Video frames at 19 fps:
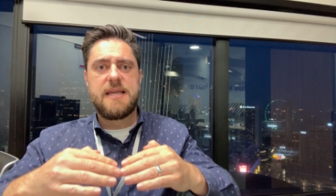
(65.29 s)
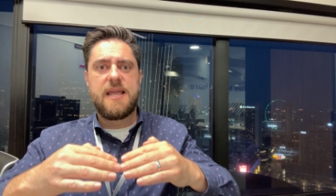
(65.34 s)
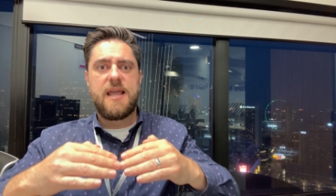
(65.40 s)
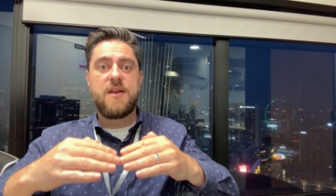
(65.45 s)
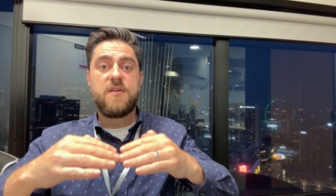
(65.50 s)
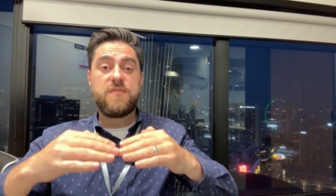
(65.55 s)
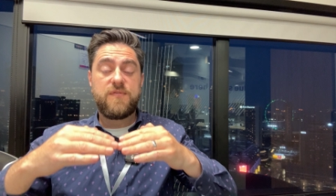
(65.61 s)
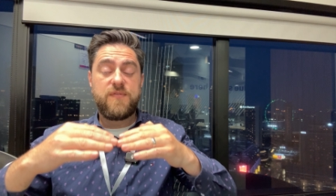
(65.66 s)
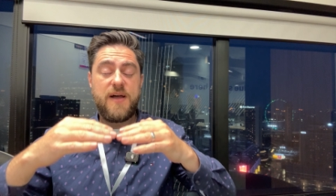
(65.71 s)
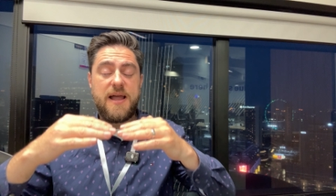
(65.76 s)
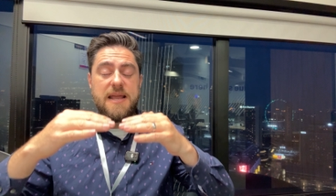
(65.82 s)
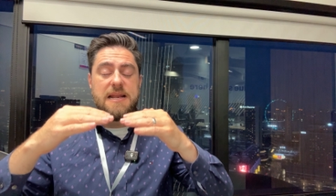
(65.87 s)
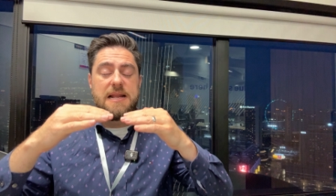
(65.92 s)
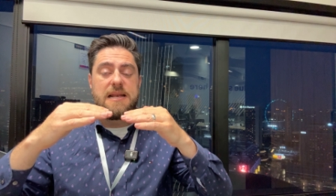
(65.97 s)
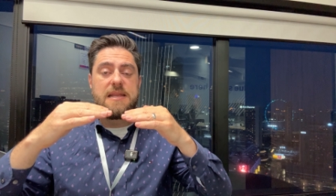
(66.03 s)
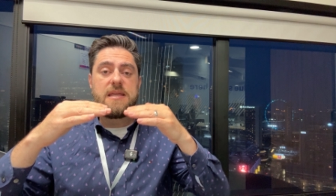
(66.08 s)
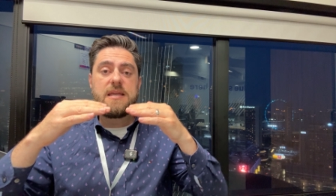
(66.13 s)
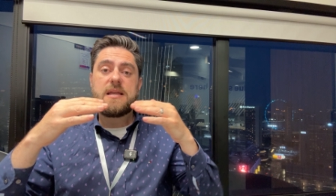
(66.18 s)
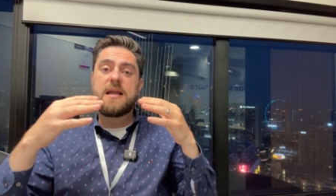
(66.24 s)
And
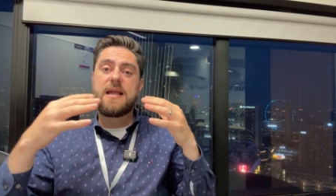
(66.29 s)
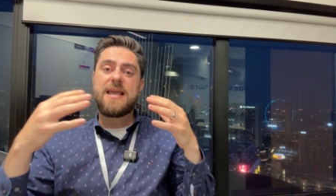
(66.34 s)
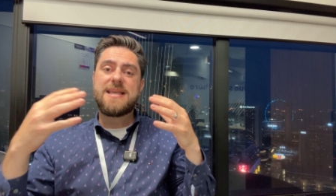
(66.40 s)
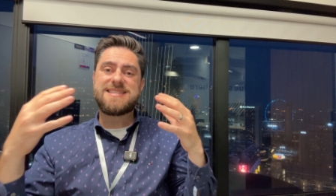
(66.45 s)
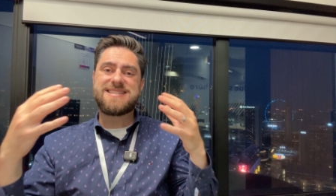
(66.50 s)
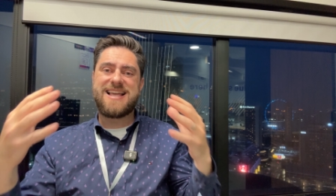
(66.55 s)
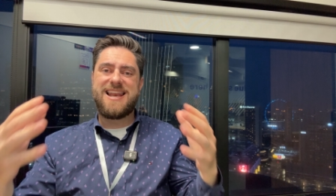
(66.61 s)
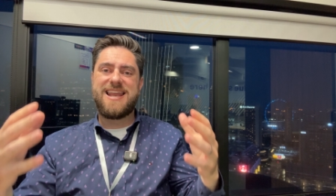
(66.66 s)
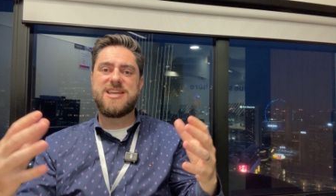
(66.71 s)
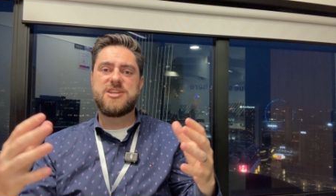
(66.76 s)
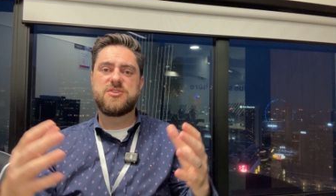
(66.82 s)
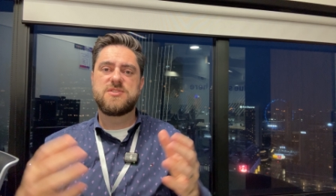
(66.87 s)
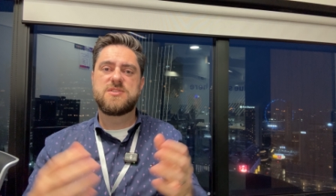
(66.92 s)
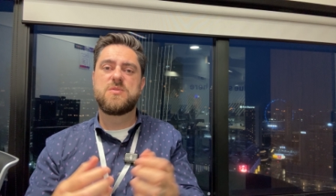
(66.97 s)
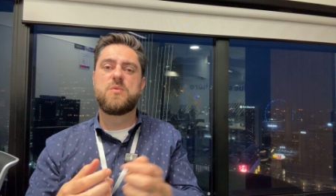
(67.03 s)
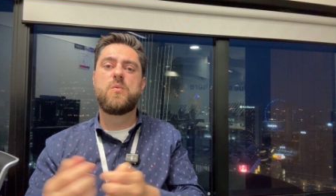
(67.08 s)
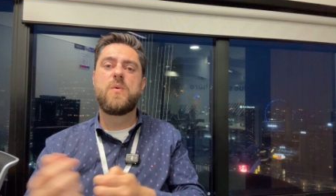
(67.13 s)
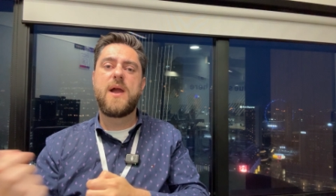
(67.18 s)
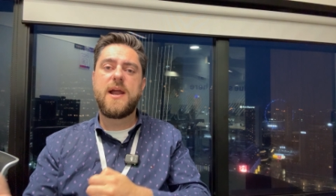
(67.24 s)
finally, escalations,
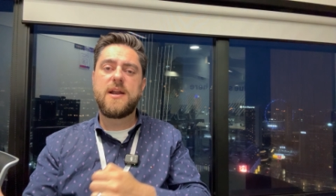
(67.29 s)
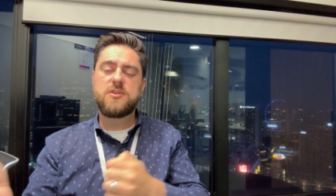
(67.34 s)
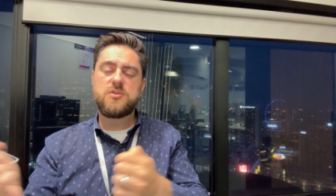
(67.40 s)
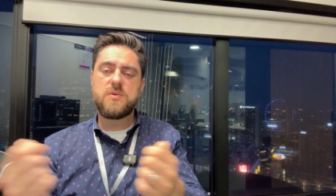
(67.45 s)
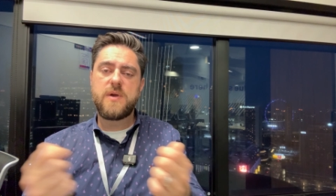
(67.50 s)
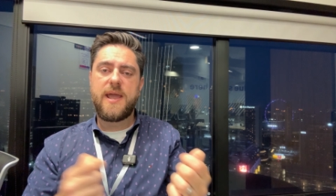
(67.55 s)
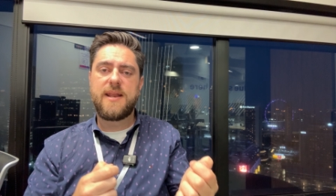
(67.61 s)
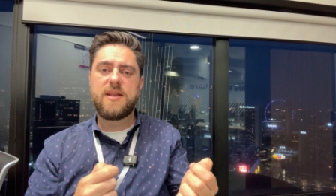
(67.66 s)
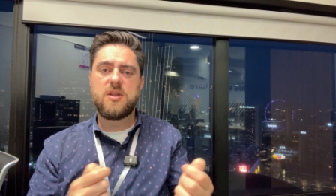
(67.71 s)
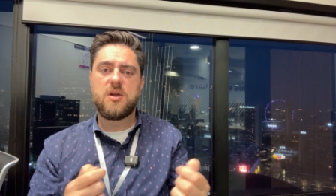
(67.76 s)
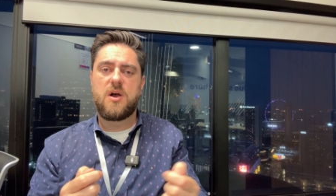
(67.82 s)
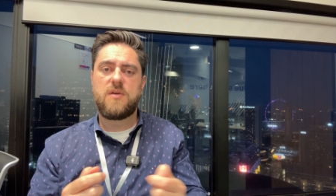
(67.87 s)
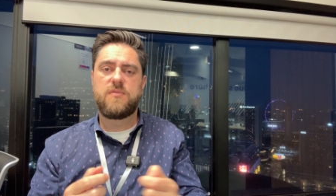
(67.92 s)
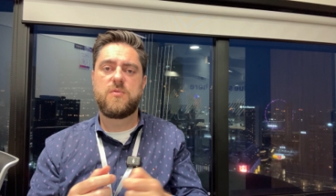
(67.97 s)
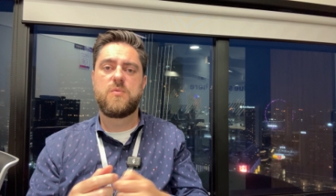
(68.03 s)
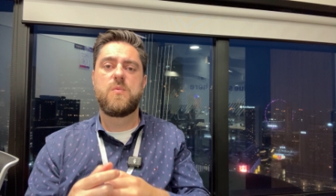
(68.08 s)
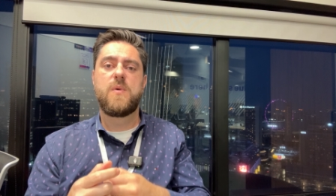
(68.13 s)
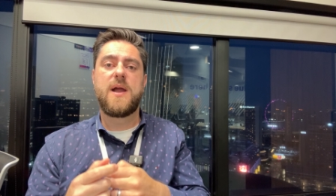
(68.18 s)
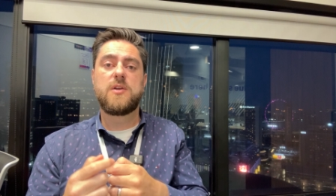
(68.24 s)
where to hand off,
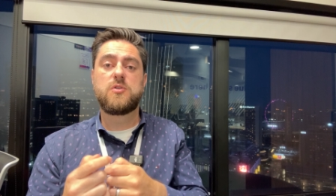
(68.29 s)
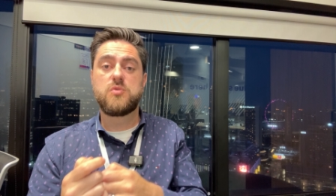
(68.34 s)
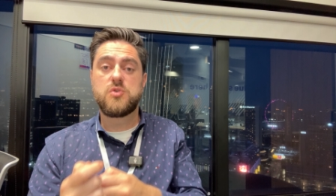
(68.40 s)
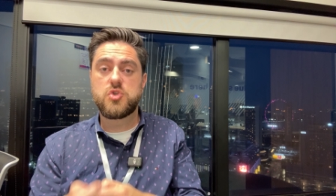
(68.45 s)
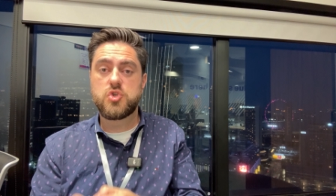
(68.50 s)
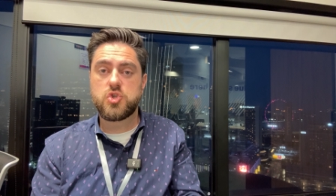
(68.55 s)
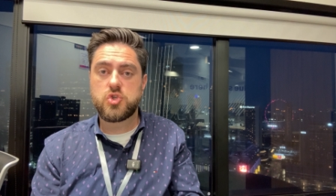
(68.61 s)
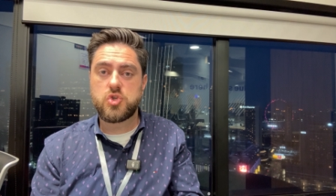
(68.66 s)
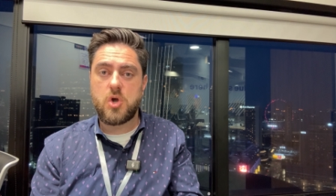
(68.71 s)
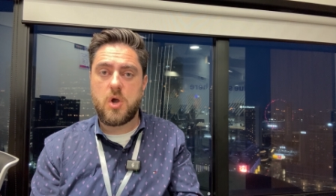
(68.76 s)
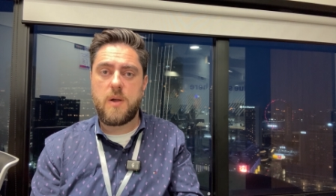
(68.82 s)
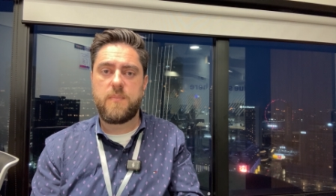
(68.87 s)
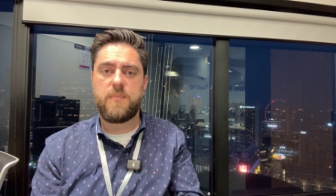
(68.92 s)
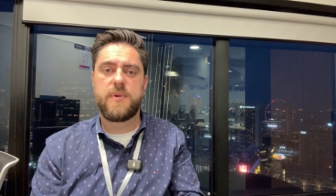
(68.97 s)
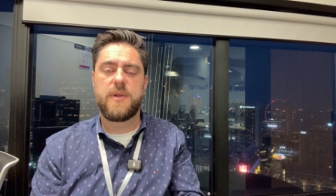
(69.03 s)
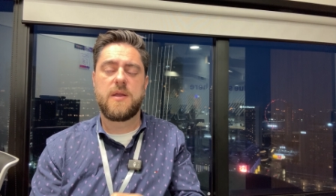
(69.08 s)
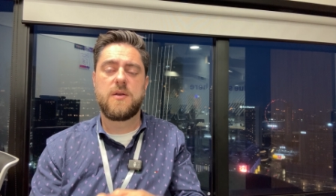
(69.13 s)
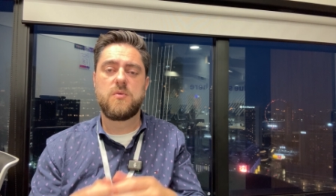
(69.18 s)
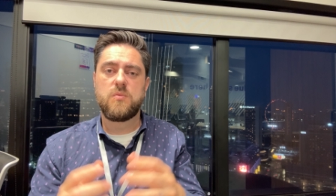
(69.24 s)
where to stop,
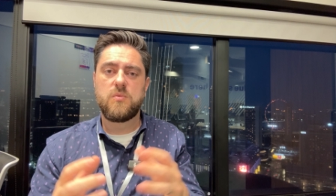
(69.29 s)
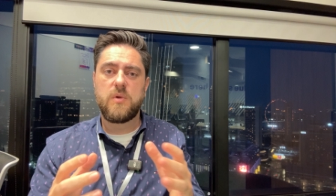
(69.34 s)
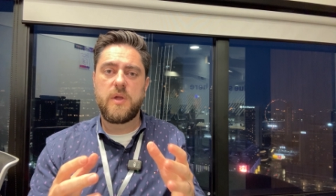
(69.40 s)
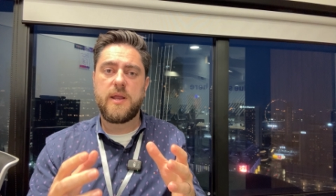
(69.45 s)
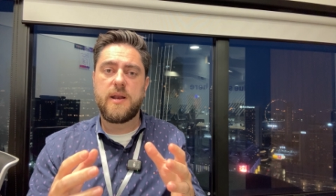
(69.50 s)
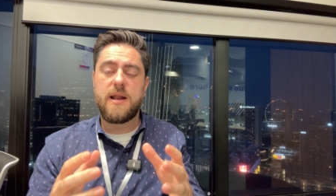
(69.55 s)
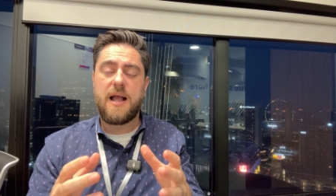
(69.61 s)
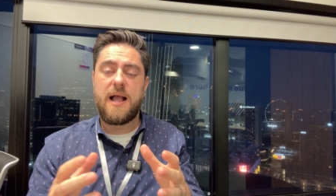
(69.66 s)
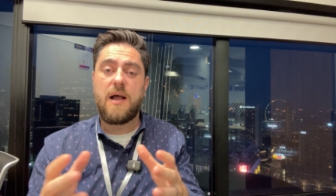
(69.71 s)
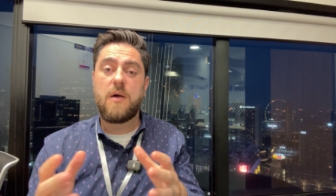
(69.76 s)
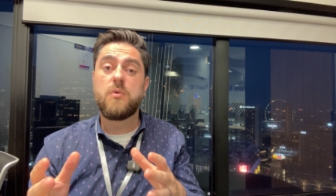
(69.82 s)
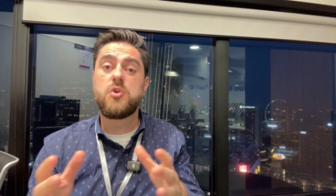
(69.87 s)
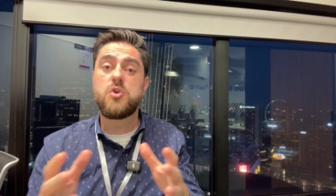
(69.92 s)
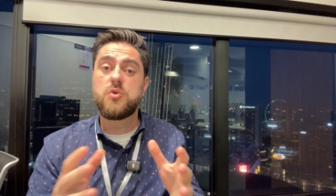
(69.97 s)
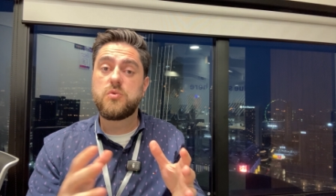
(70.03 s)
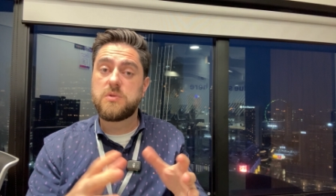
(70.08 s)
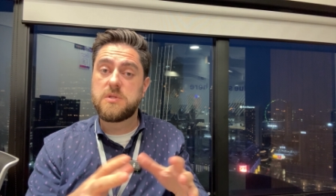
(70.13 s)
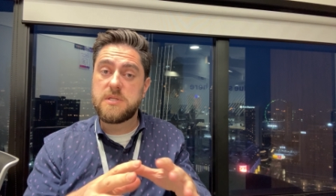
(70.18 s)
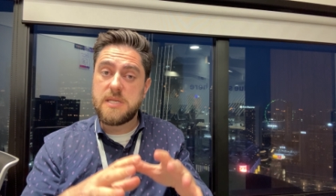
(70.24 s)
and how
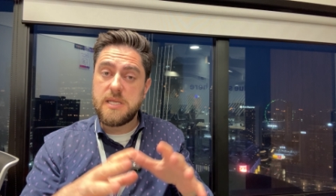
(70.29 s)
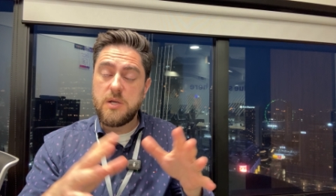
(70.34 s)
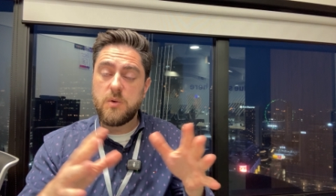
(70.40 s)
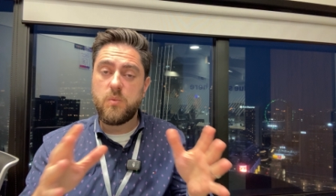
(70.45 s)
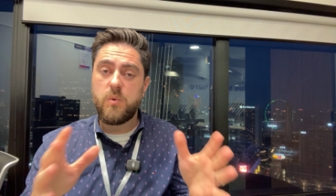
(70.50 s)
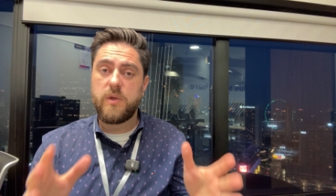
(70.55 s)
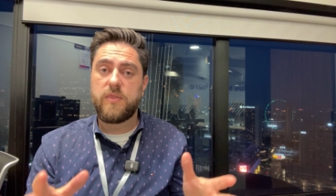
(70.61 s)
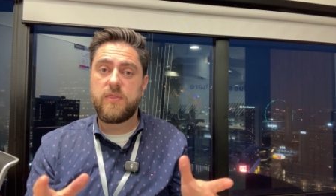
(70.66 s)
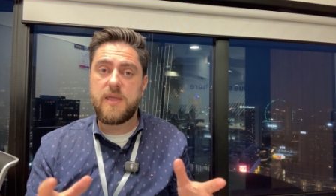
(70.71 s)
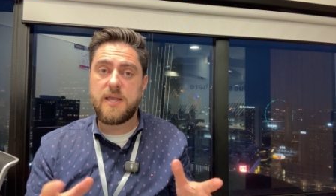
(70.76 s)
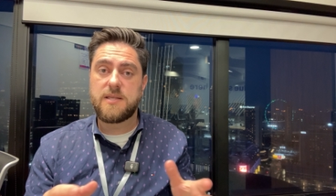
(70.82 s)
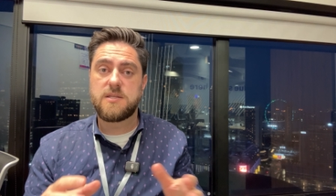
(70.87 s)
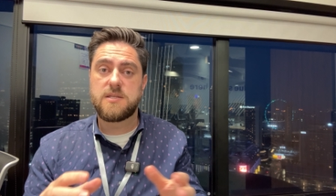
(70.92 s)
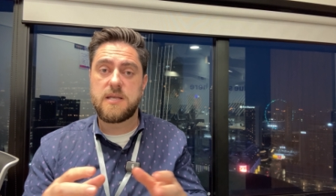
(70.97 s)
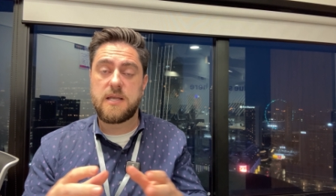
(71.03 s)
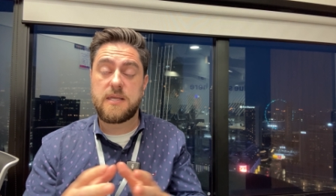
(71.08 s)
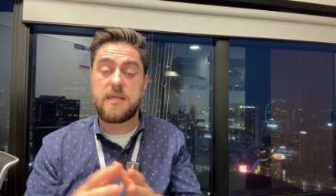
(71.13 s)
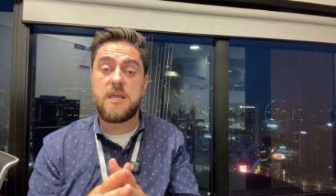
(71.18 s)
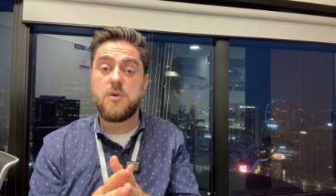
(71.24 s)
you deal with
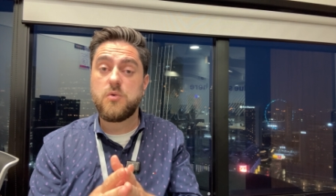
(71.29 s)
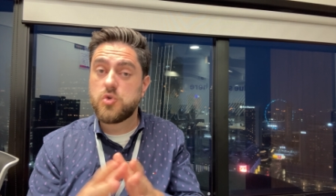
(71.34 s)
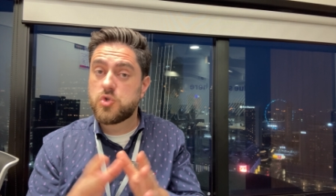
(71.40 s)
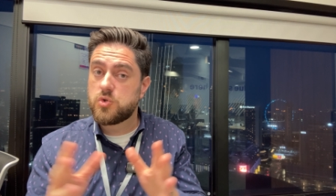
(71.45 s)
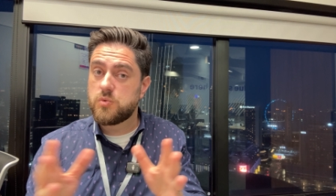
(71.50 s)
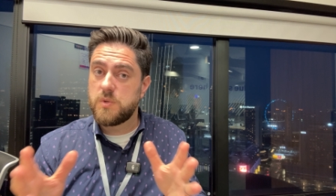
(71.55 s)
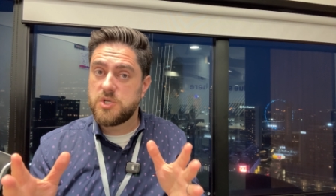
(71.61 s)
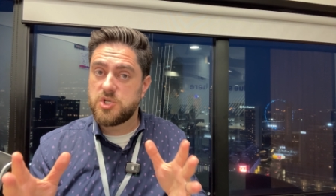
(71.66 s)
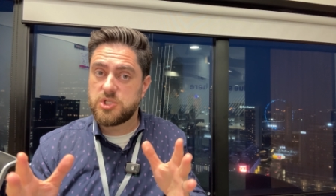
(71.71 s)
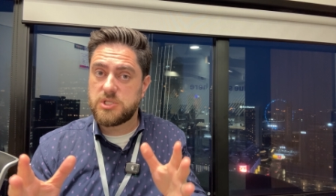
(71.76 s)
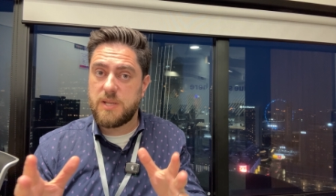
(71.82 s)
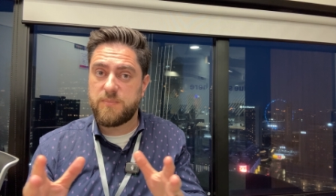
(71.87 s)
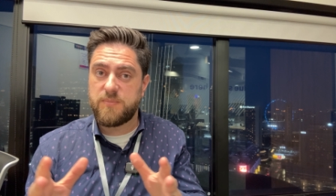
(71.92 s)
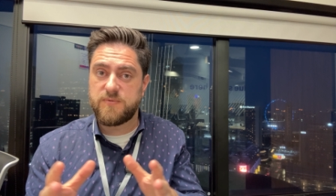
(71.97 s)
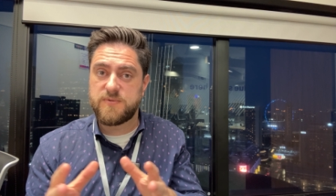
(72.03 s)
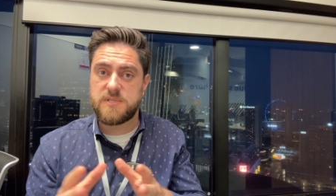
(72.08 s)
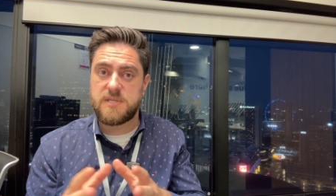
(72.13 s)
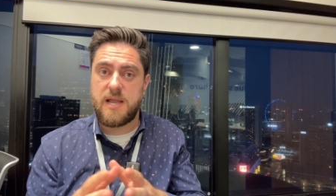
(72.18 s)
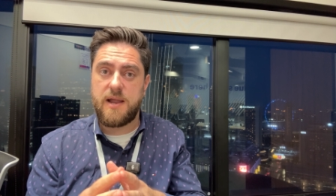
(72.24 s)
that kill switch type
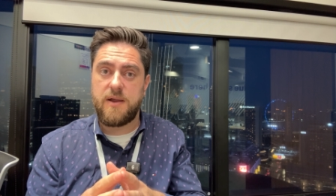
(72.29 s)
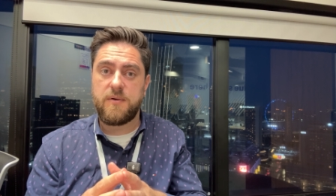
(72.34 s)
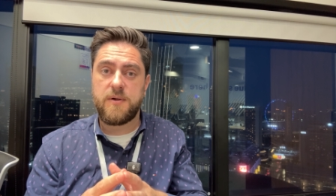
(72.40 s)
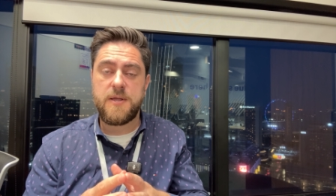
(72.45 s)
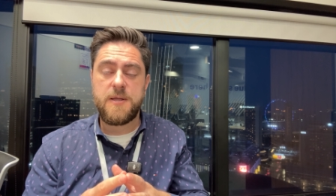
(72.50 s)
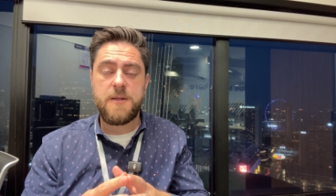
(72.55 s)
of style.